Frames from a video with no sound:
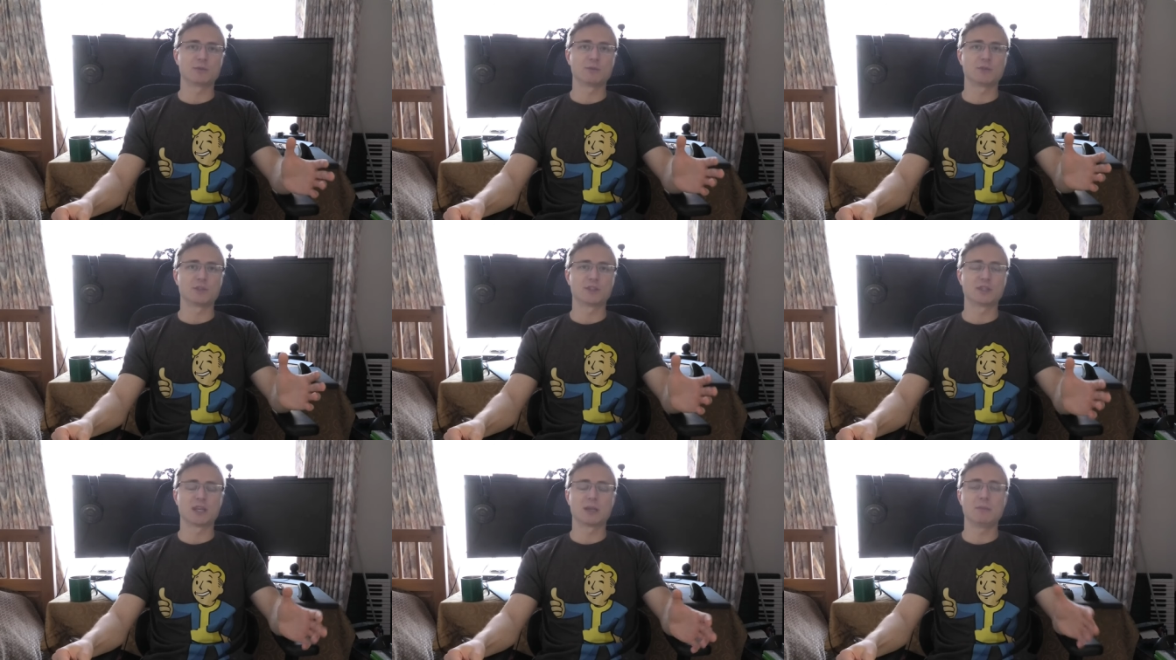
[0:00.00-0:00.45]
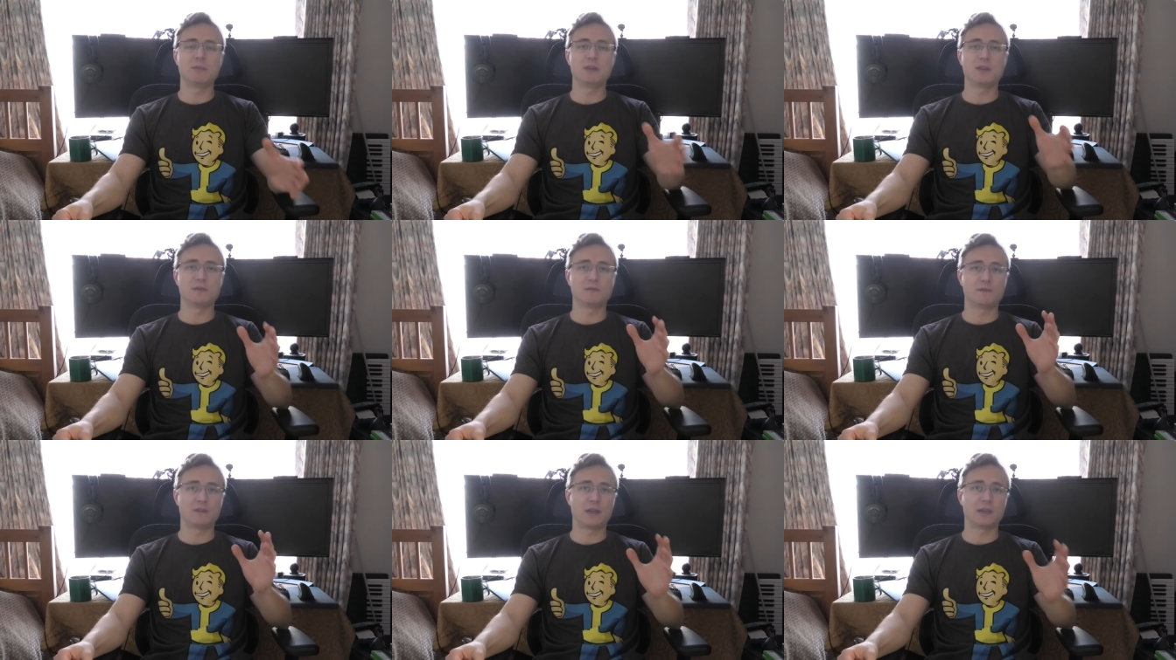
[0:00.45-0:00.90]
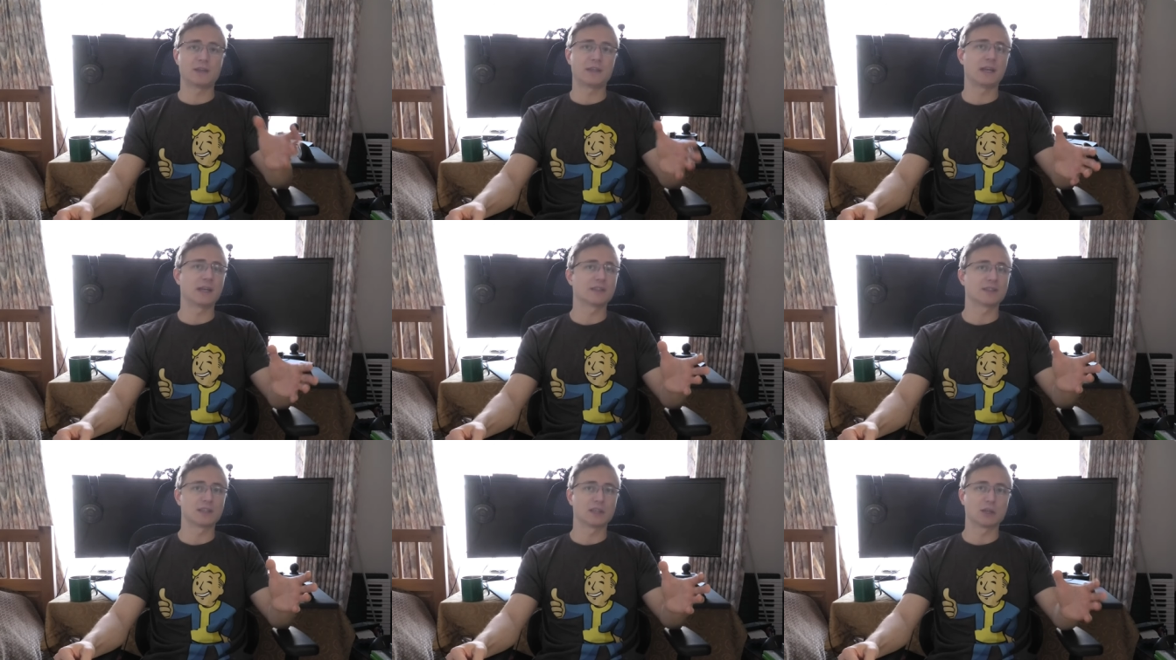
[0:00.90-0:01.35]
which is going to be a
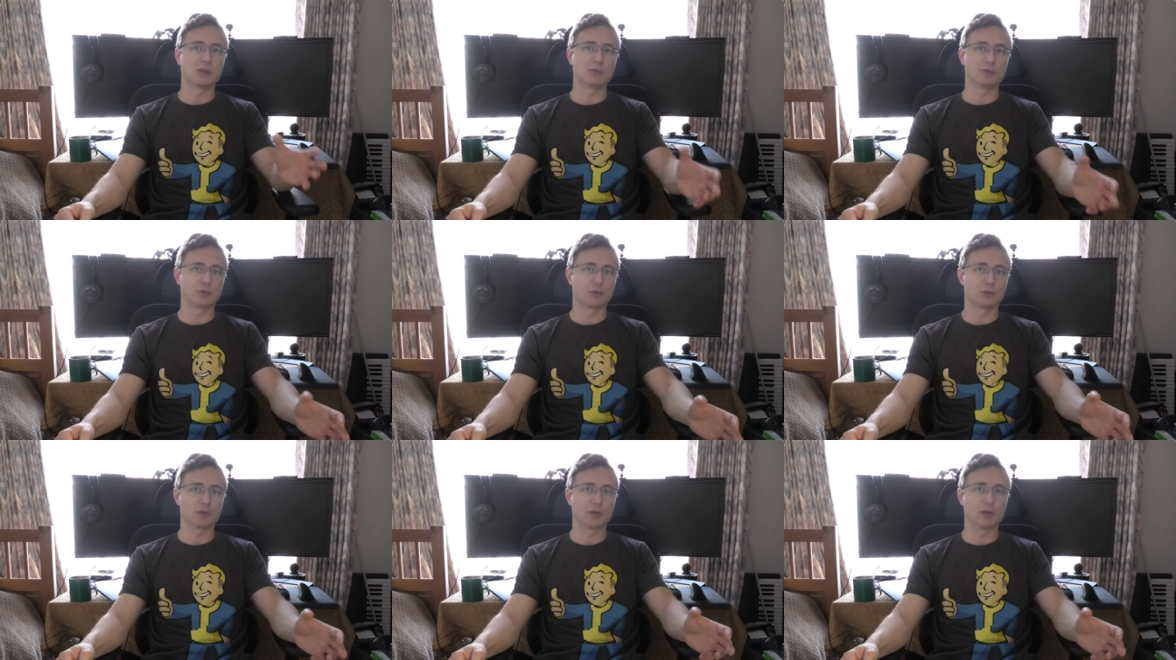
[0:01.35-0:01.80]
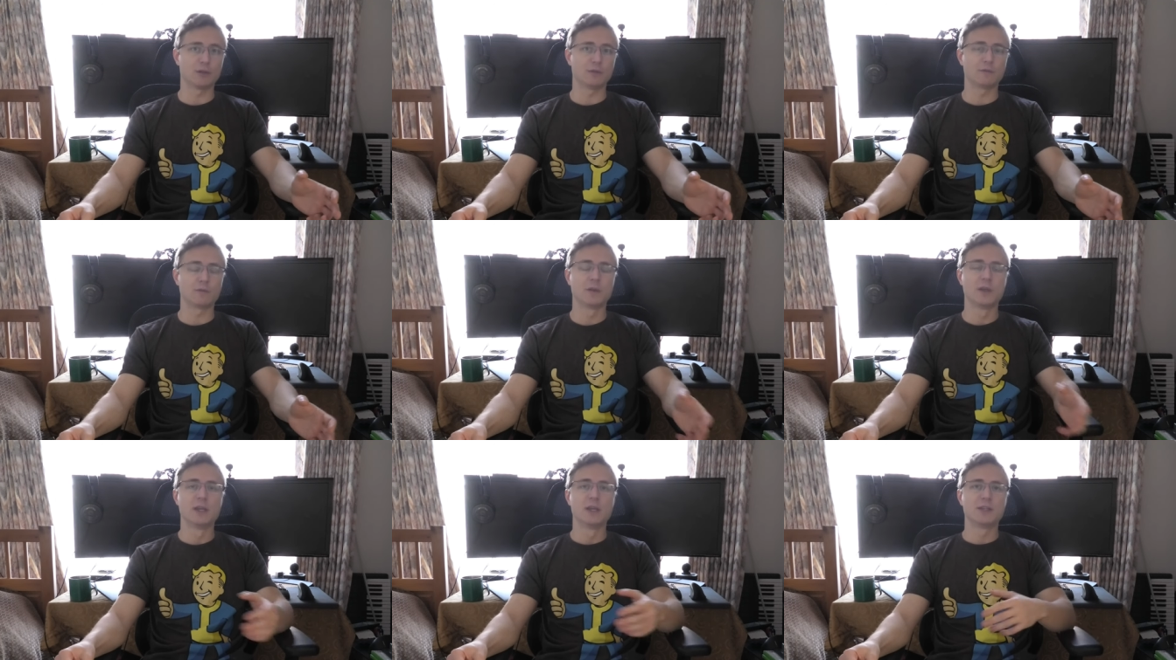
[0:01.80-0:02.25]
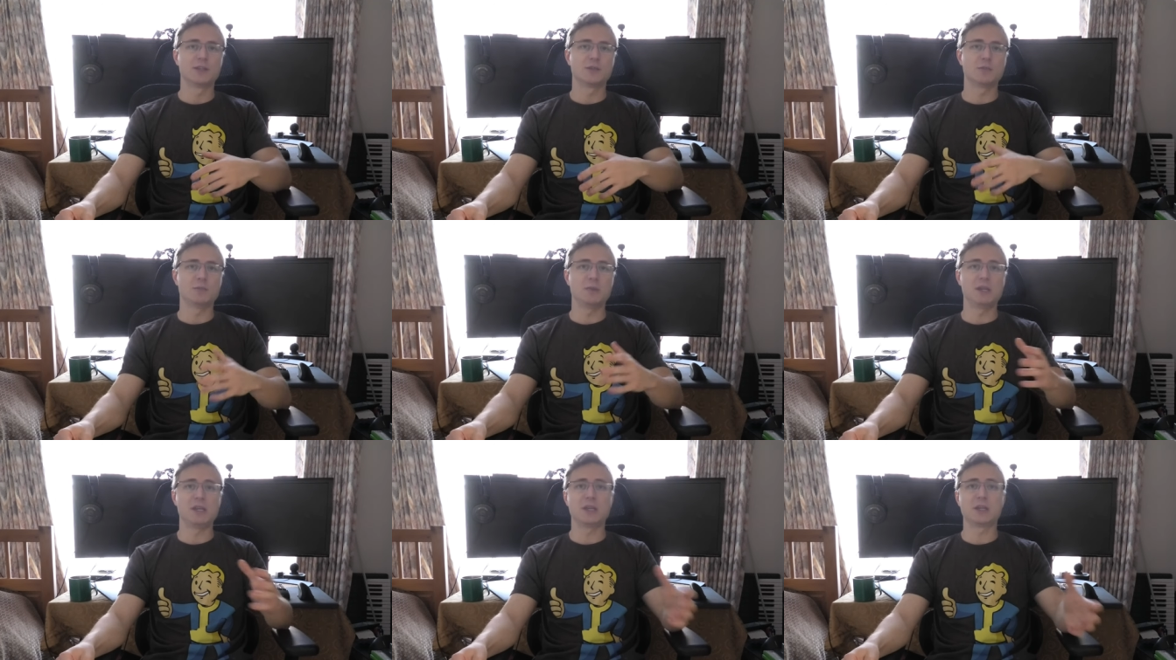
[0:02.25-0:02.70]
fantastic alternative to
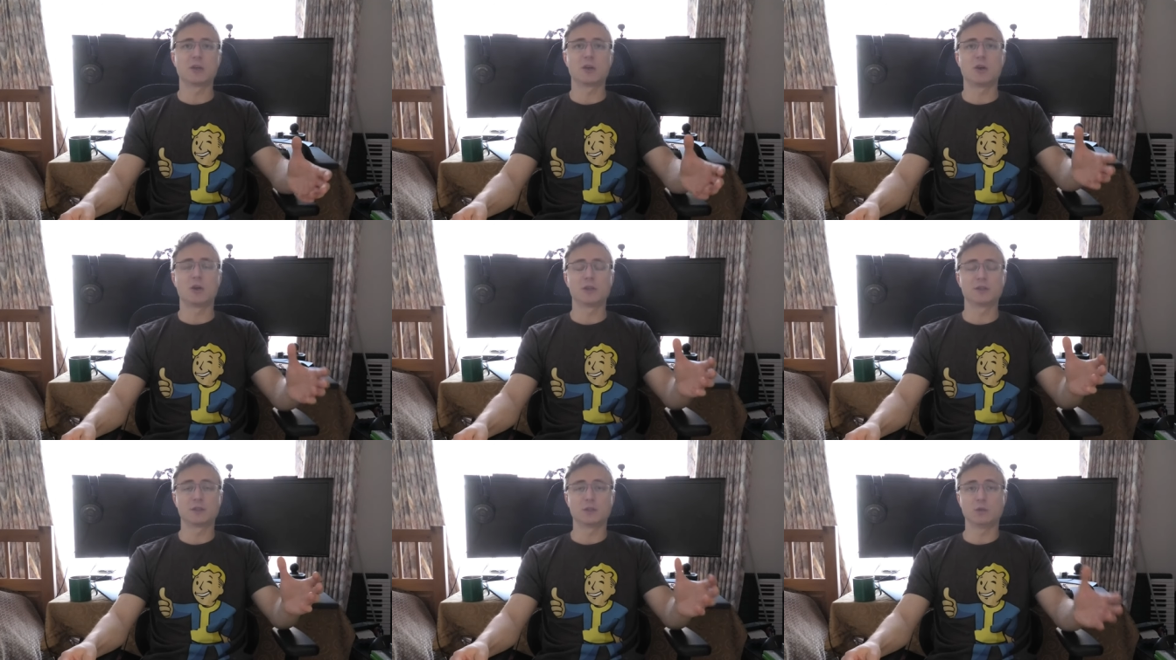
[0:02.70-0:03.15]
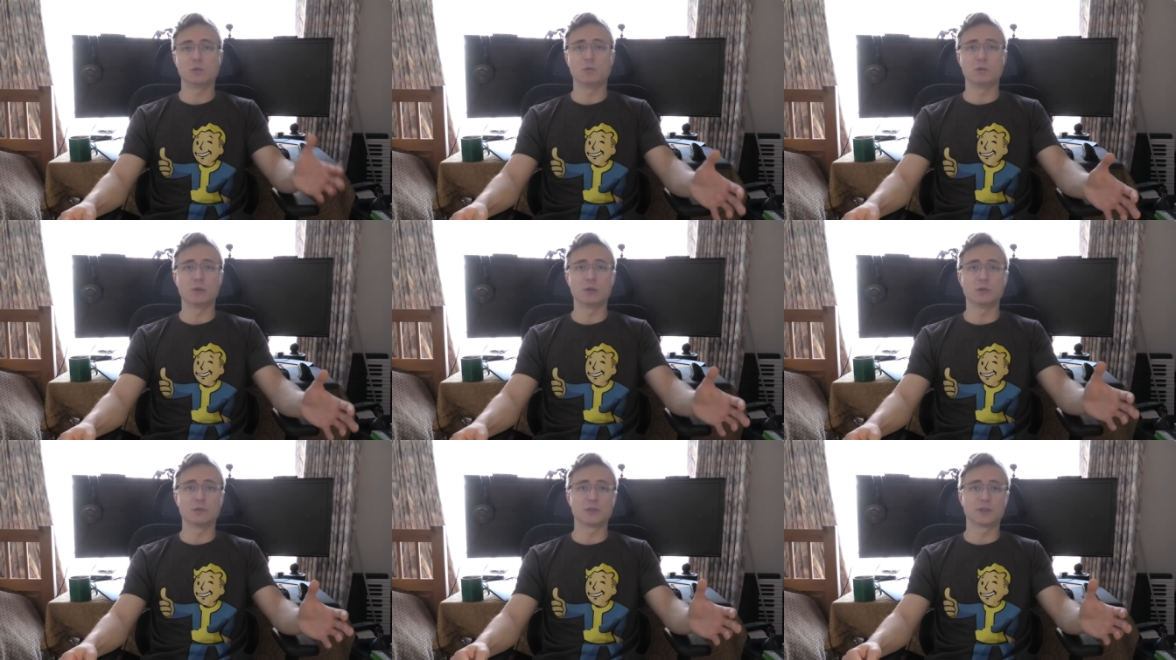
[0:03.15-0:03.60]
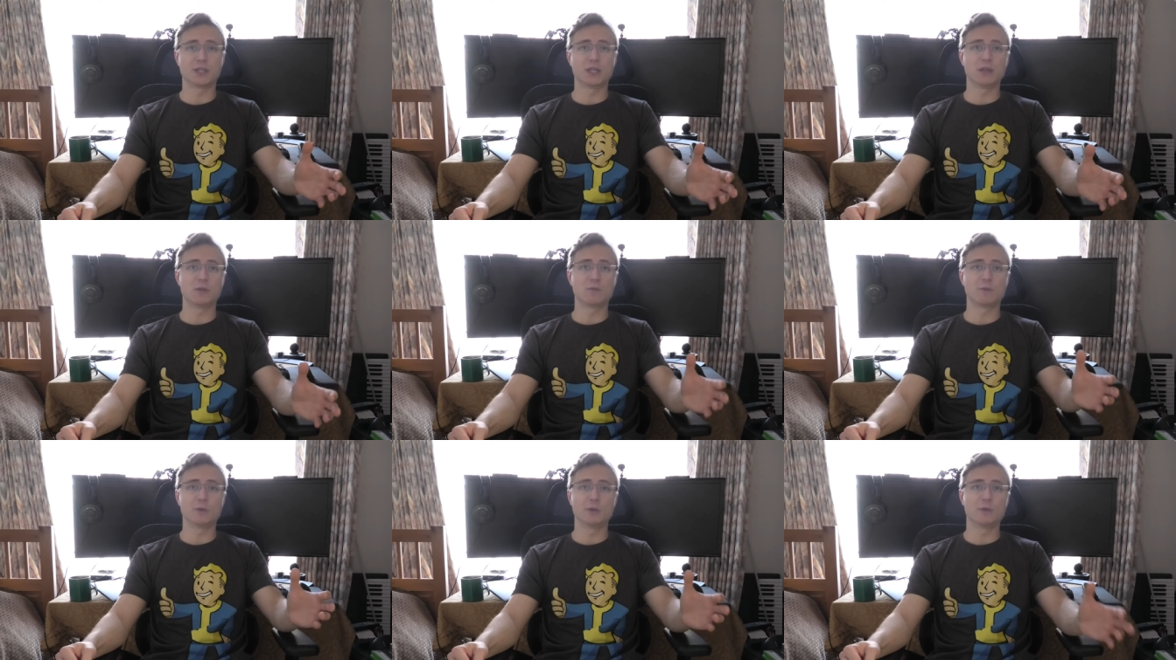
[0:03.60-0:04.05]
being on two wheels
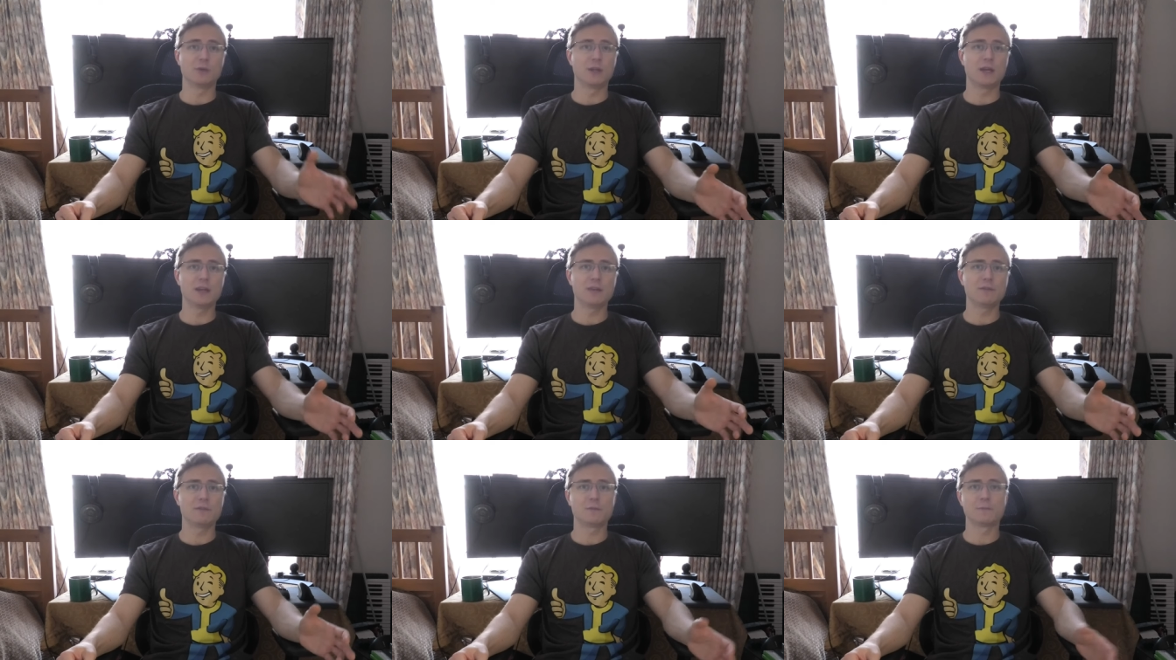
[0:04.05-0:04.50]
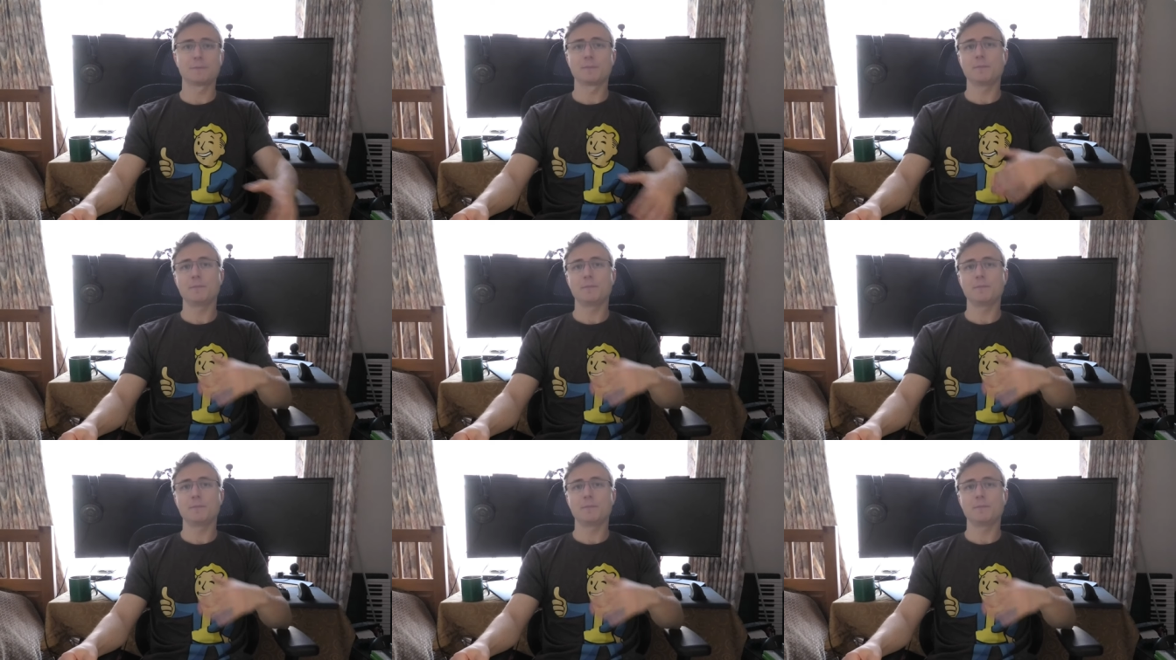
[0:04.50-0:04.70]
in real life,